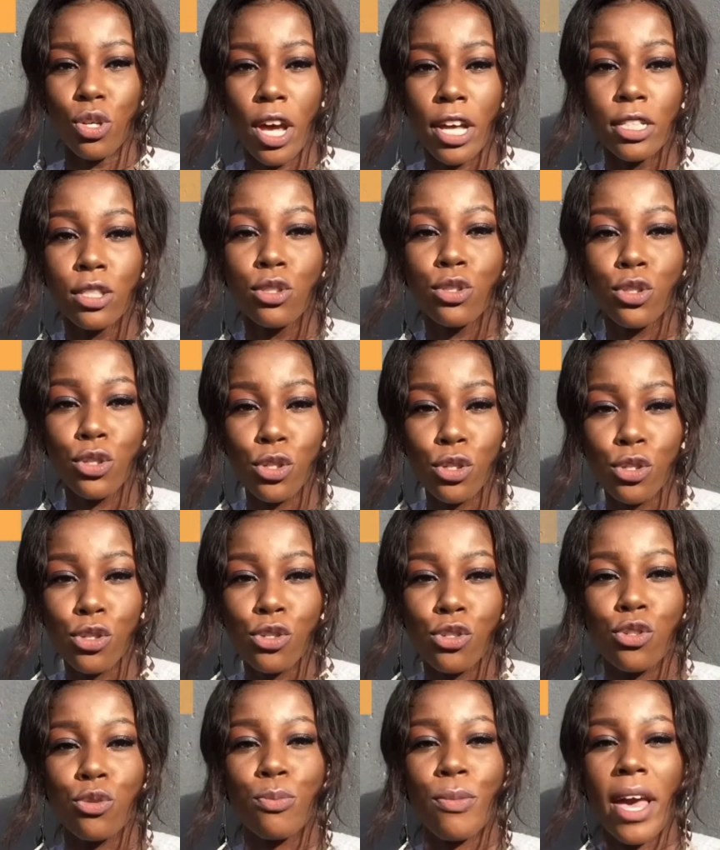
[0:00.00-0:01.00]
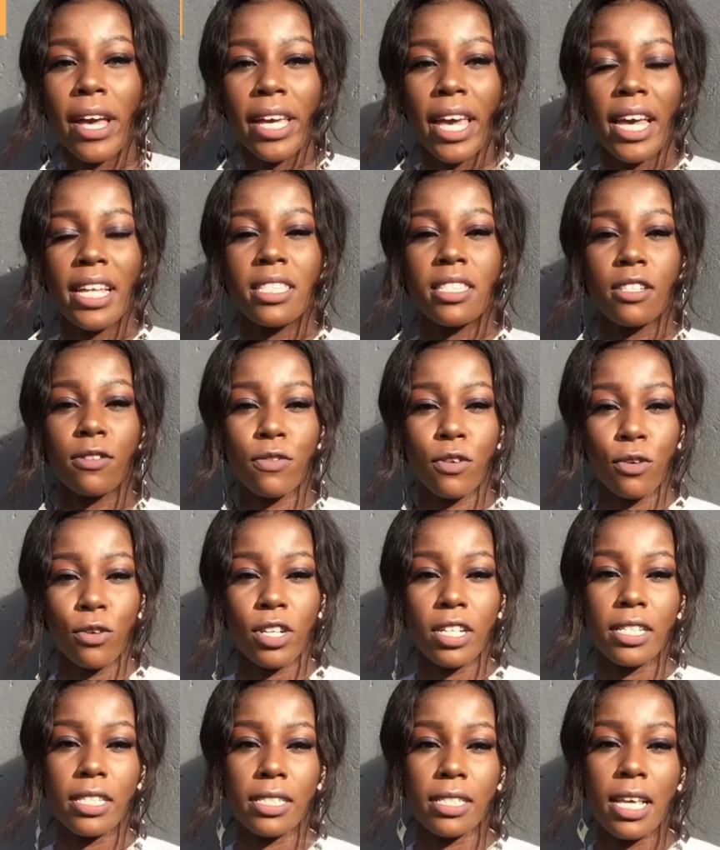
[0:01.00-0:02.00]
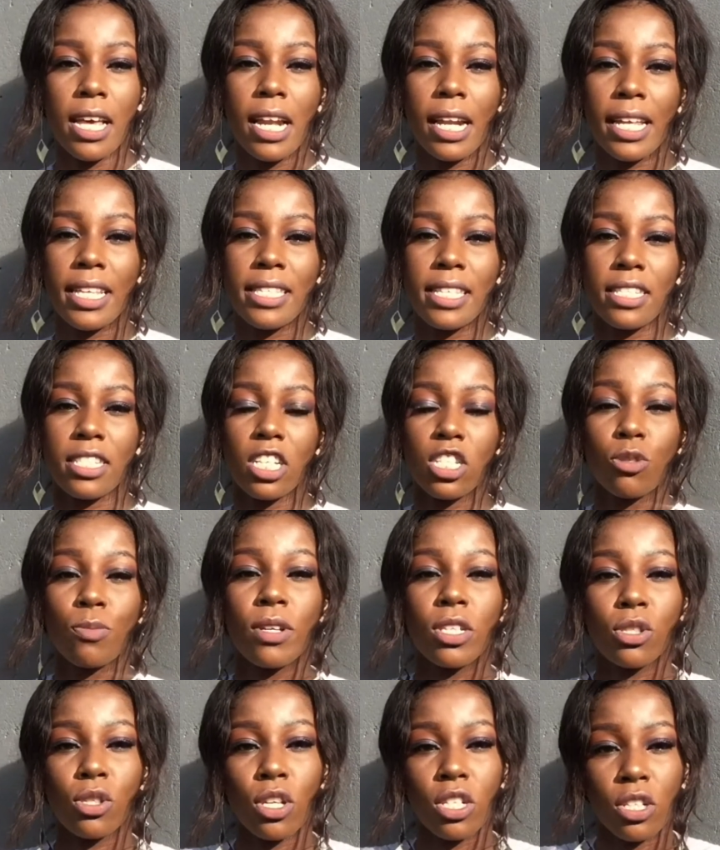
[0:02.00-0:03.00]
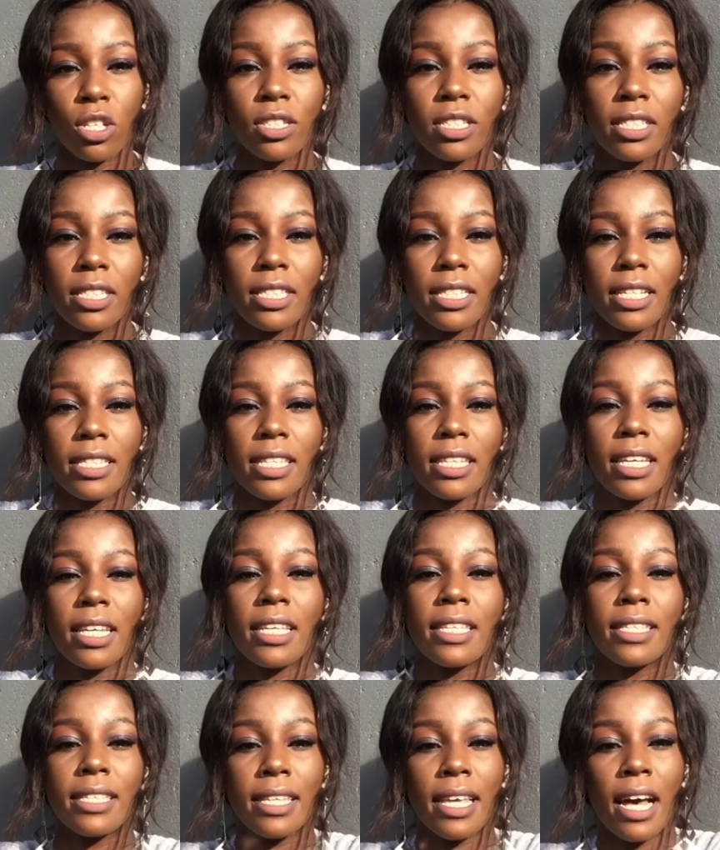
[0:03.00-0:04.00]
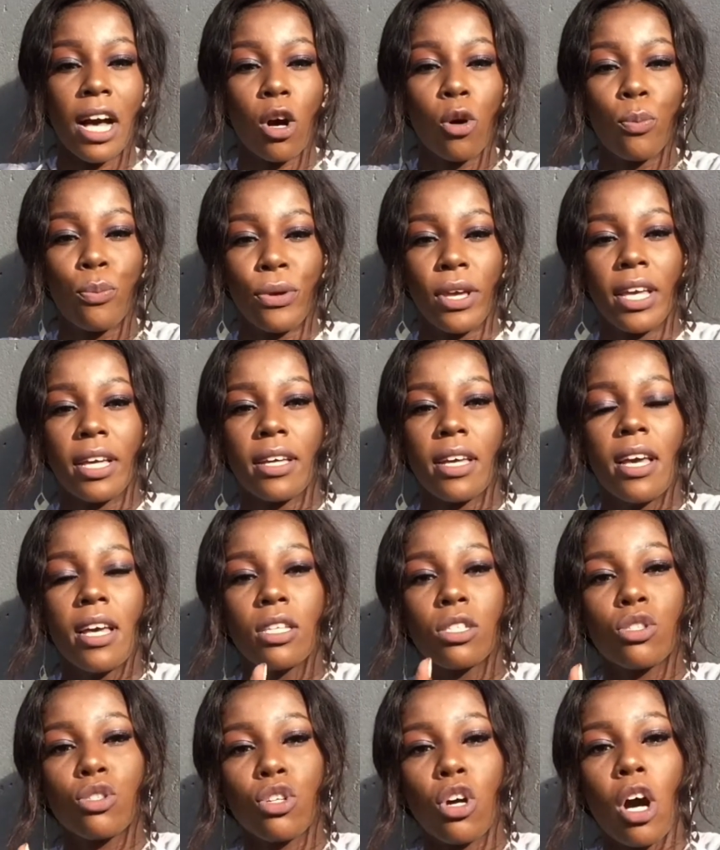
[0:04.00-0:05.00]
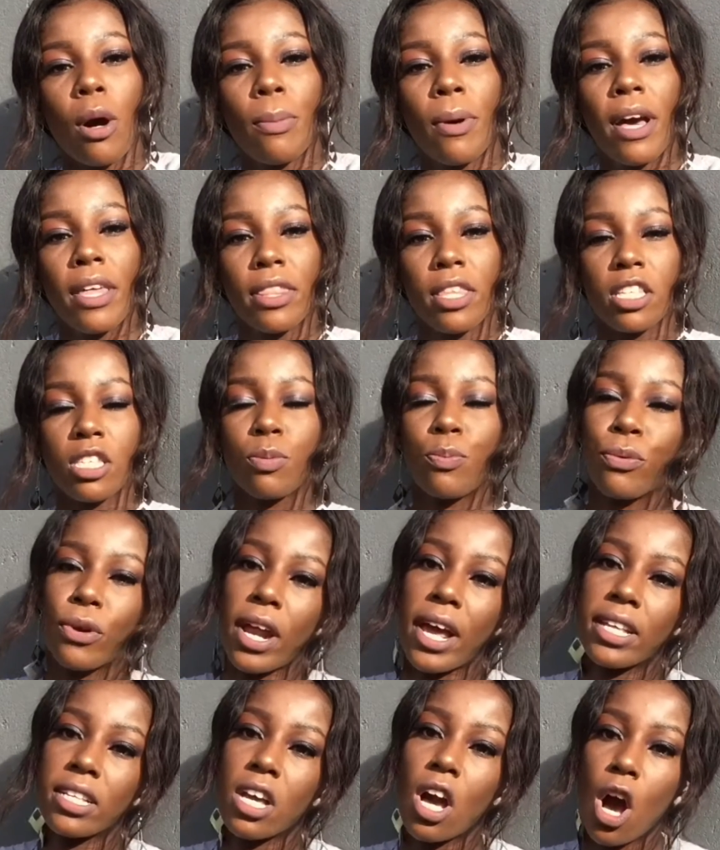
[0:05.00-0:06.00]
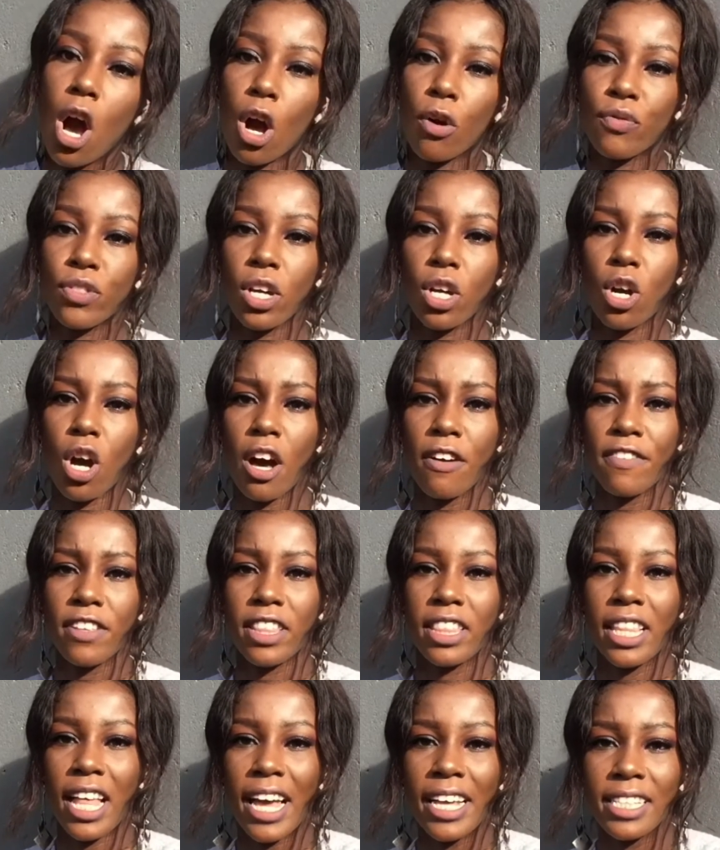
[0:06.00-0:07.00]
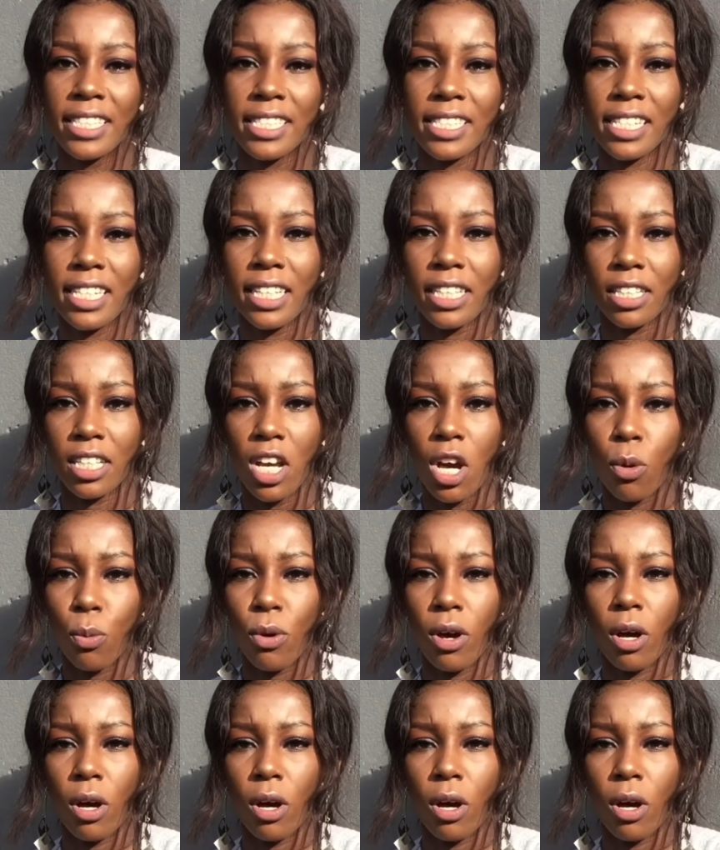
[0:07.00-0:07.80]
and choose to make a difference. Ladies and gentlemen, social distancing is helping stop the spread of the COVID 19.